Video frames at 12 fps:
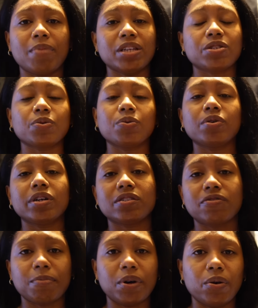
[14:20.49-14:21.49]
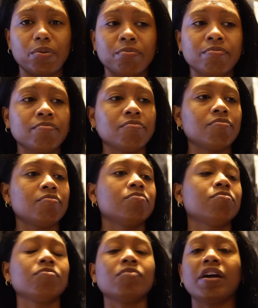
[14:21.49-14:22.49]
My school is from home.
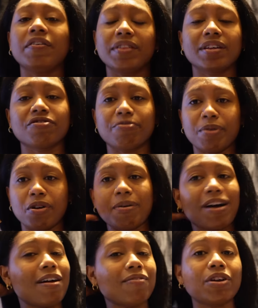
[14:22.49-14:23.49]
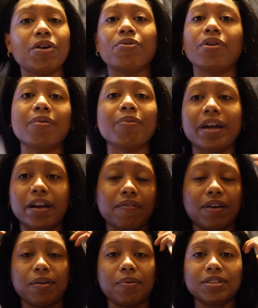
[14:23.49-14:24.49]
Everything is from home. I don't have to go nowhere
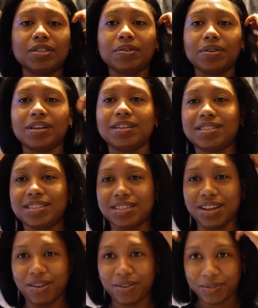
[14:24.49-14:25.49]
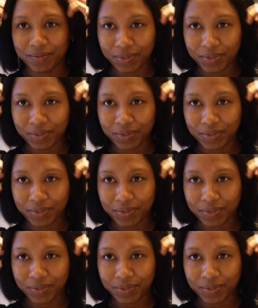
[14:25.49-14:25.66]
if I don't want to. So